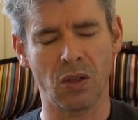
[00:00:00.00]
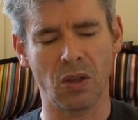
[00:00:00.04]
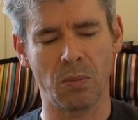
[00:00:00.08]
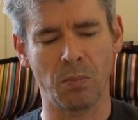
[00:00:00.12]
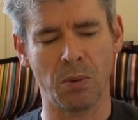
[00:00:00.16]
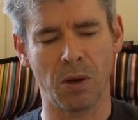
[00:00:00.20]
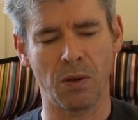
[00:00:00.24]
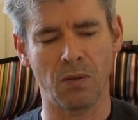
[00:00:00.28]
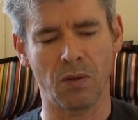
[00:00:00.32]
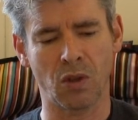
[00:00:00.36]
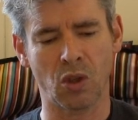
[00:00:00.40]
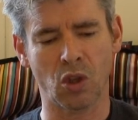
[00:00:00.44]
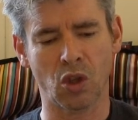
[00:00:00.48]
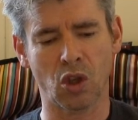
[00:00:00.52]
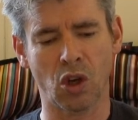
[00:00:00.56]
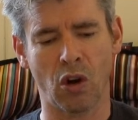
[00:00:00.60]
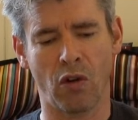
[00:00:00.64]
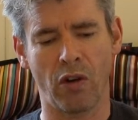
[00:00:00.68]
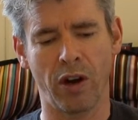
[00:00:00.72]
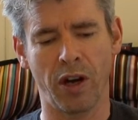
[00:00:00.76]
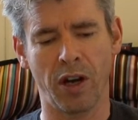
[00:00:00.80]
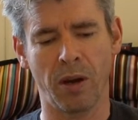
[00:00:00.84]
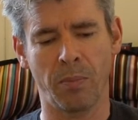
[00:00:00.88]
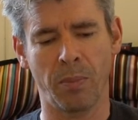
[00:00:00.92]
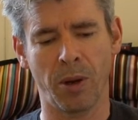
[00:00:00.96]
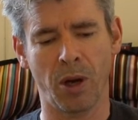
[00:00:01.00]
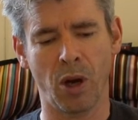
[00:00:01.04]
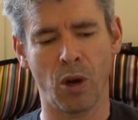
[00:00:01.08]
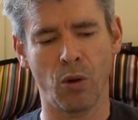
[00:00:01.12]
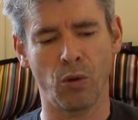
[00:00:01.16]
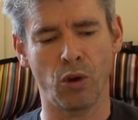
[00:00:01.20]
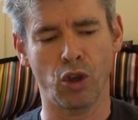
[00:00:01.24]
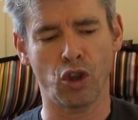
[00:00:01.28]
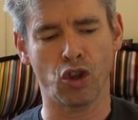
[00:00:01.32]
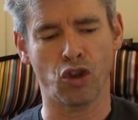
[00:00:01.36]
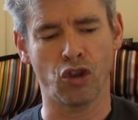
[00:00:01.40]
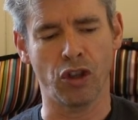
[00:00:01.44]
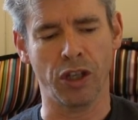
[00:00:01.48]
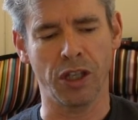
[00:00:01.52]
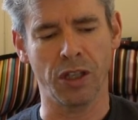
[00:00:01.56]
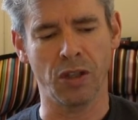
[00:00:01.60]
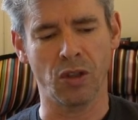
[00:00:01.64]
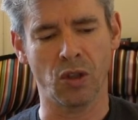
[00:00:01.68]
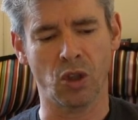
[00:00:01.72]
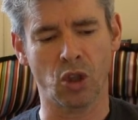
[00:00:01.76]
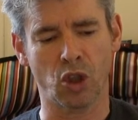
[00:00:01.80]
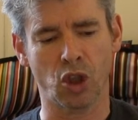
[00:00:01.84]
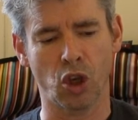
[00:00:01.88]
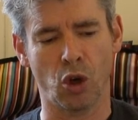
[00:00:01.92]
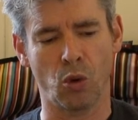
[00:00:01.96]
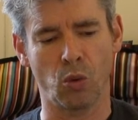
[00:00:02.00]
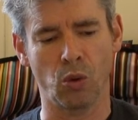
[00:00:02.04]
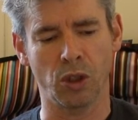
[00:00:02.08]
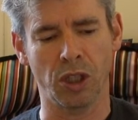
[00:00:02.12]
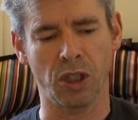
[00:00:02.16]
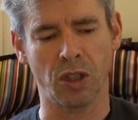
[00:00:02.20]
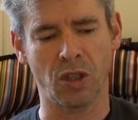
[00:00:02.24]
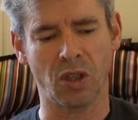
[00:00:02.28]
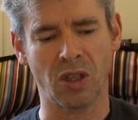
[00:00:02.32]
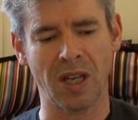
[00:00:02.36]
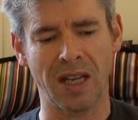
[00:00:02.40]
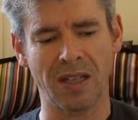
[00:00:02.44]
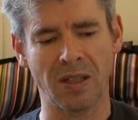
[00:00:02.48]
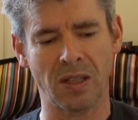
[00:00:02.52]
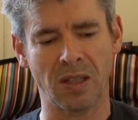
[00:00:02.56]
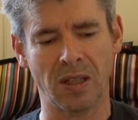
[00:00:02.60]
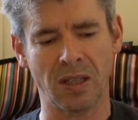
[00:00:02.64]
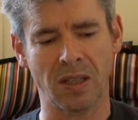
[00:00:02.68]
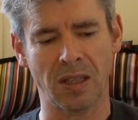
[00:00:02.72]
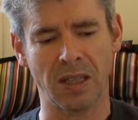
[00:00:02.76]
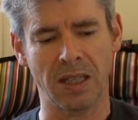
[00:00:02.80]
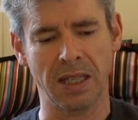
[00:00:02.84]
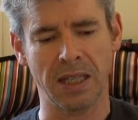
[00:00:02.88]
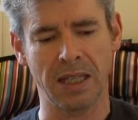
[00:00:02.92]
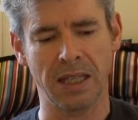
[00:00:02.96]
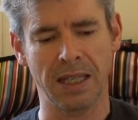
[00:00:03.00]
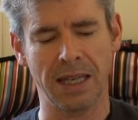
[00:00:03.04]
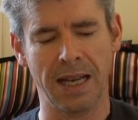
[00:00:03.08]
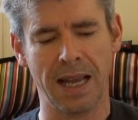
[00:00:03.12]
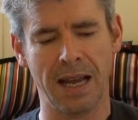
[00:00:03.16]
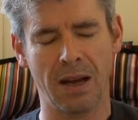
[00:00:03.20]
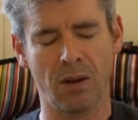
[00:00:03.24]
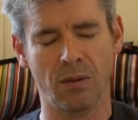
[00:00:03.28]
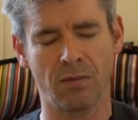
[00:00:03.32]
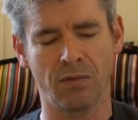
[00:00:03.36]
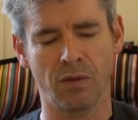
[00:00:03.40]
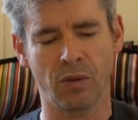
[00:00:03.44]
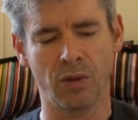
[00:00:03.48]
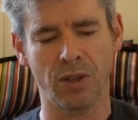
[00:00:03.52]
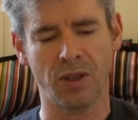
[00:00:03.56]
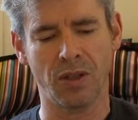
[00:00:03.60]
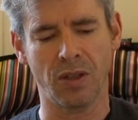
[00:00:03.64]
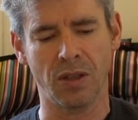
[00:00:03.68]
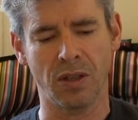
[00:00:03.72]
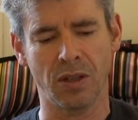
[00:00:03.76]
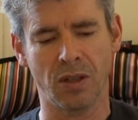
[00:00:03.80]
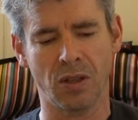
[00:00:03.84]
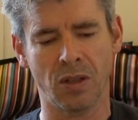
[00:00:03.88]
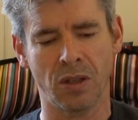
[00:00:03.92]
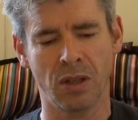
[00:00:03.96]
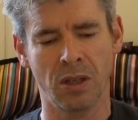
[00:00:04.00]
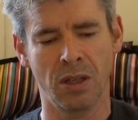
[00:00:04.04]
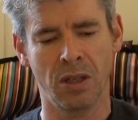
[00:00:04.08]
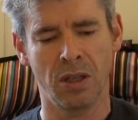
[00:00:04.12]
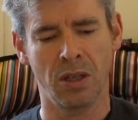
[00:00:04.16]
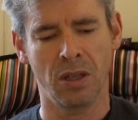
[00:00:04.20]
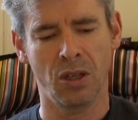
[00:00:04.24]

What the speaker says: they both scurried up an oak tree and scolded senselessly in loud voices,